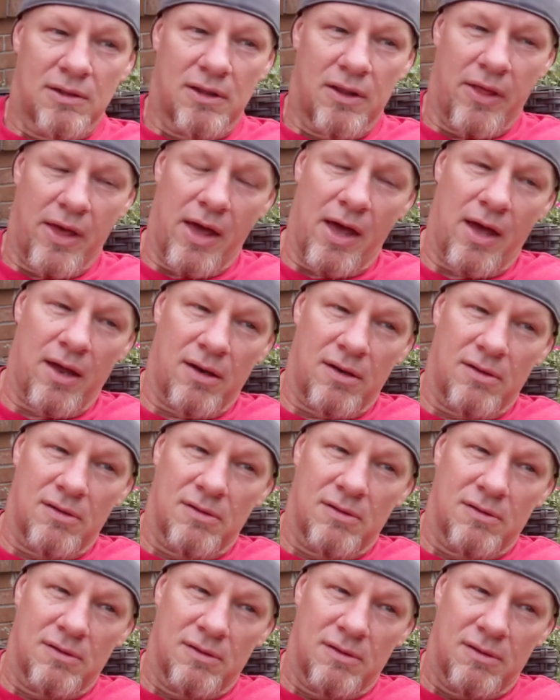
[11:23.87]
that
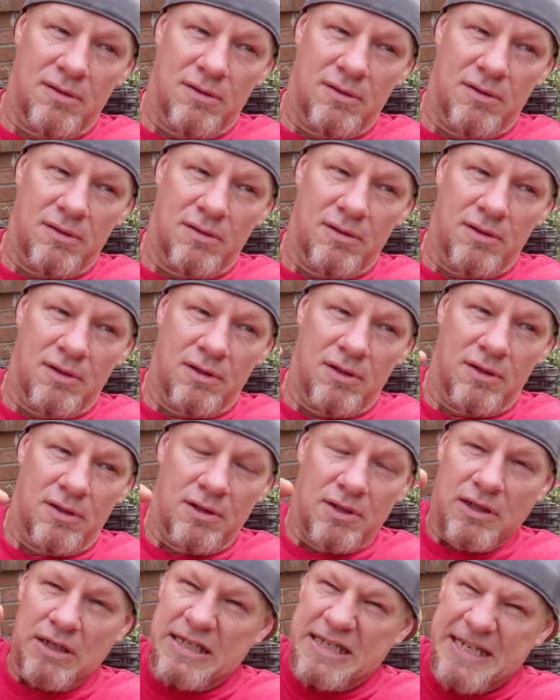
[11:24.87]

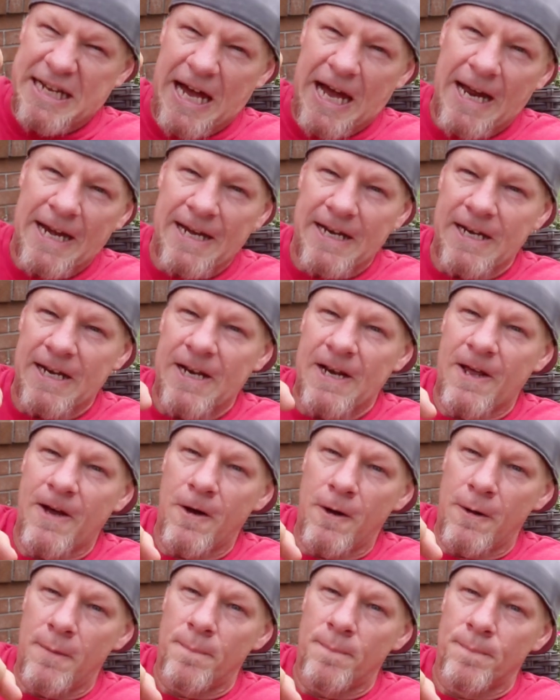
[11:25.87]
tightening it
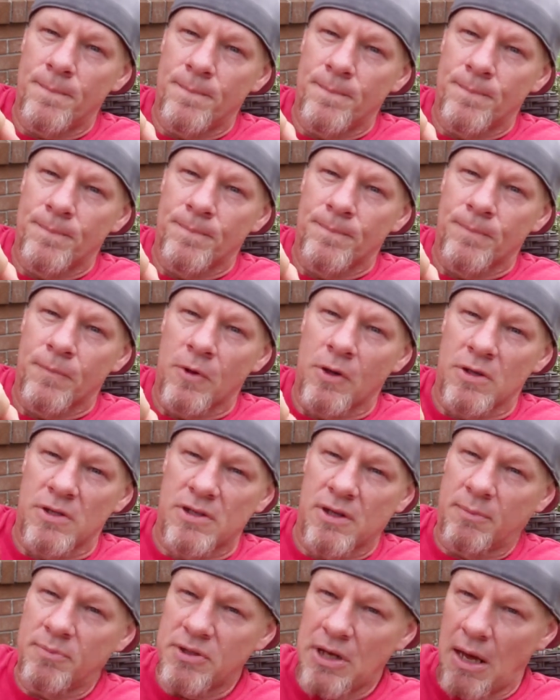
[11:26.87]
up, because
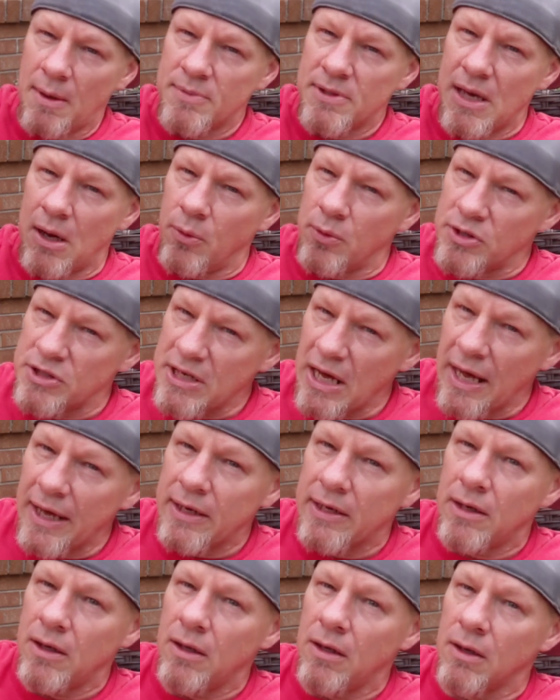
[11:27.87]
sometimes I would
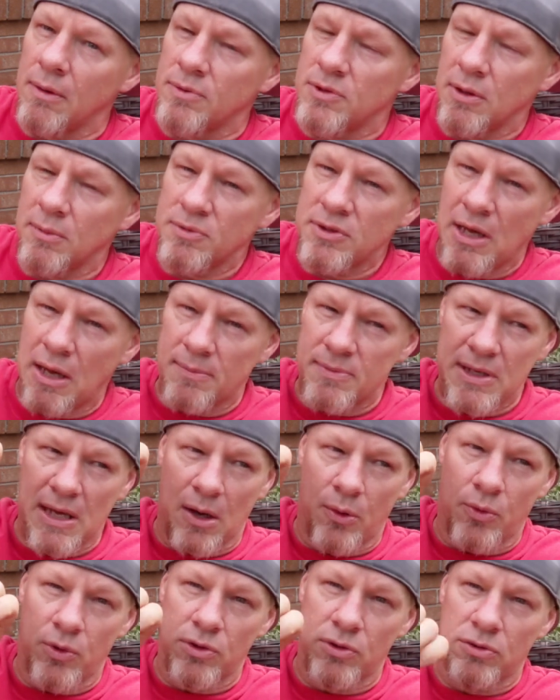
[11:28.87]
tighten it up. Sometimes I
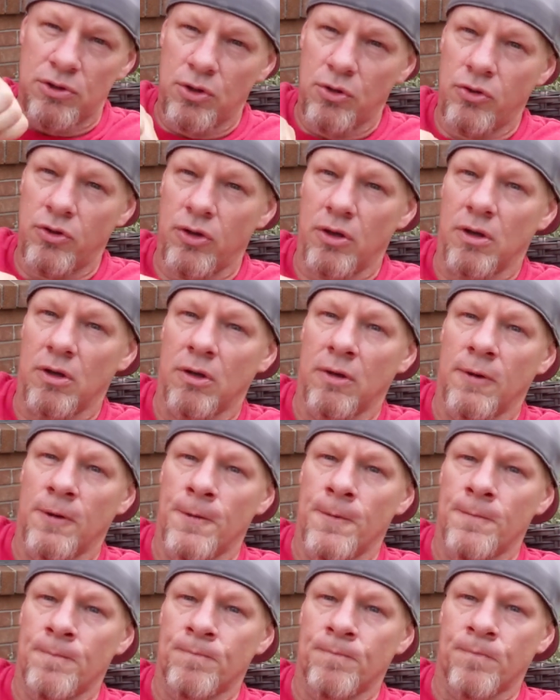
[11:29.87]
would do
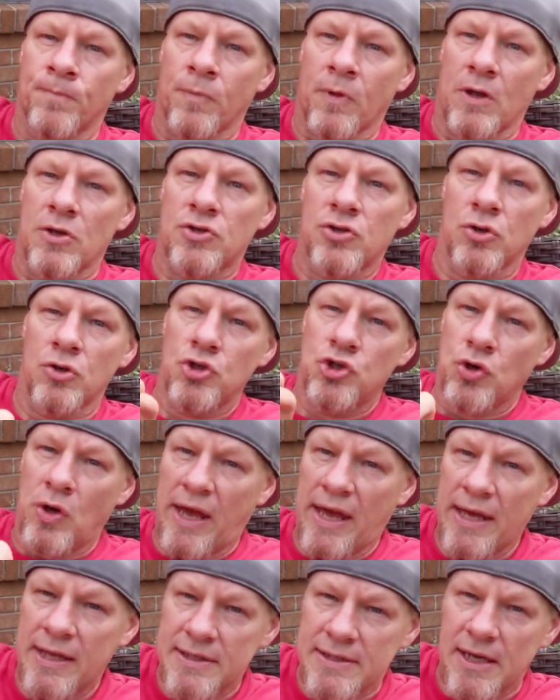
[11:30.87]
as soon as you
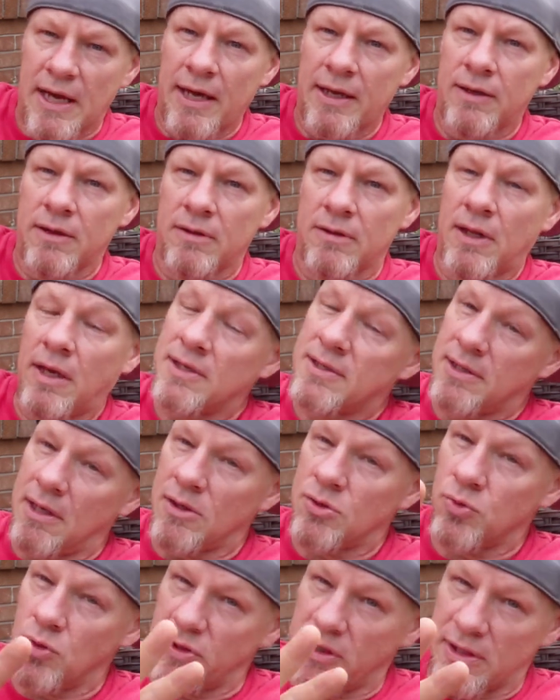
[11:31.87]
hand tighten it,
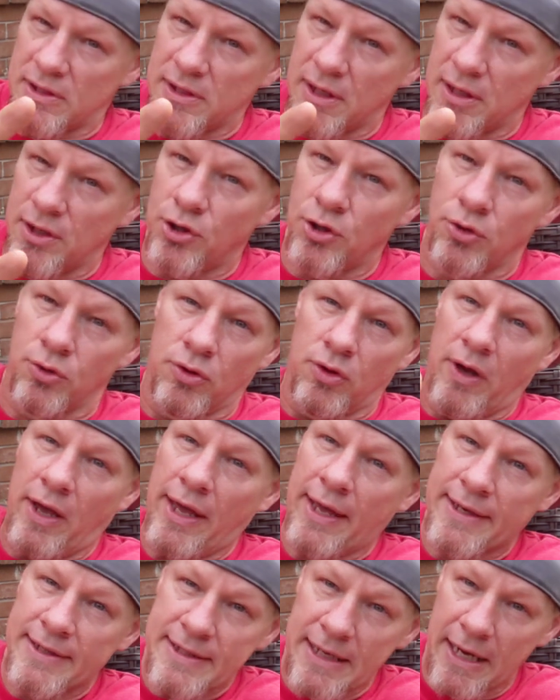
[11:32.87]
it's what they say to do. You
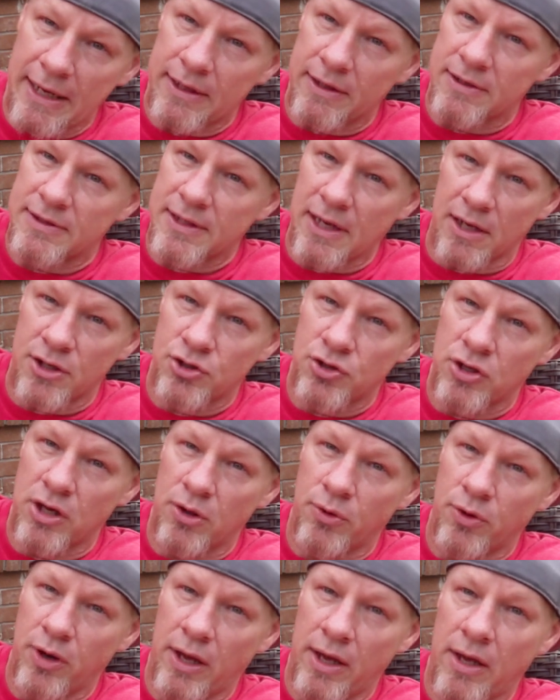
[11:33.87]
hand tighten it as tight as you
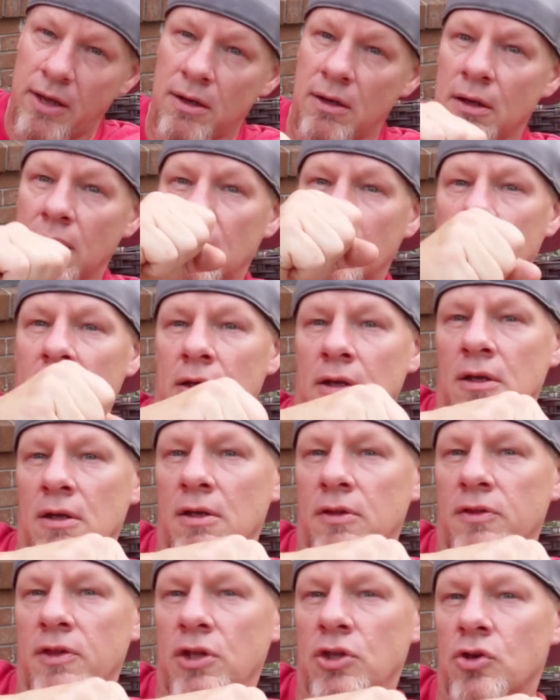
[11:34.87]
give your hand,
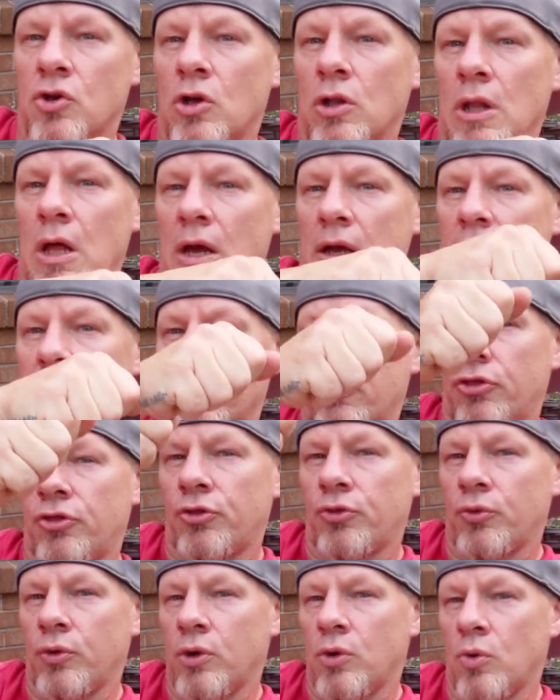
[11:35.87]
then you clock it
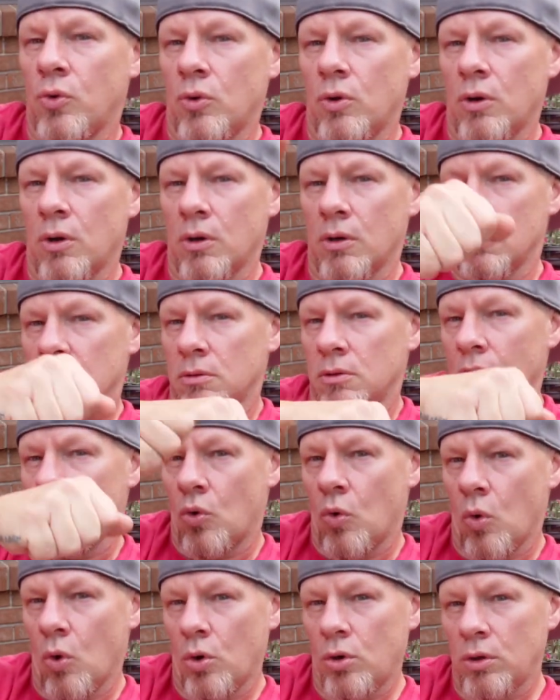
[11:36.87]
a
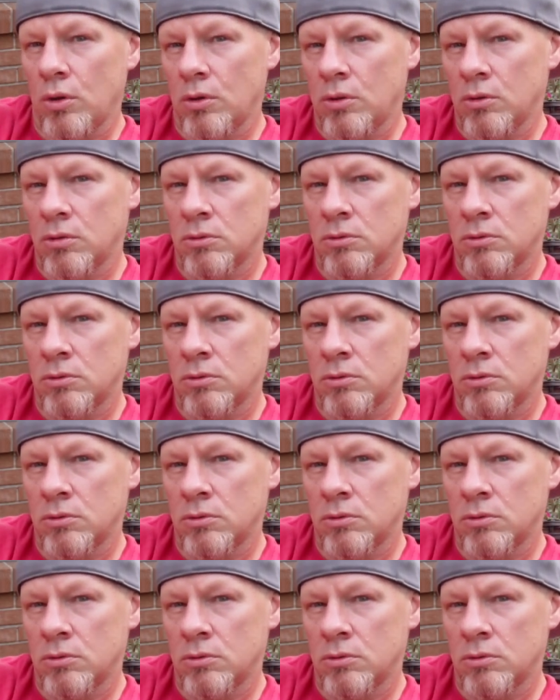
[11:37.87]
quarter,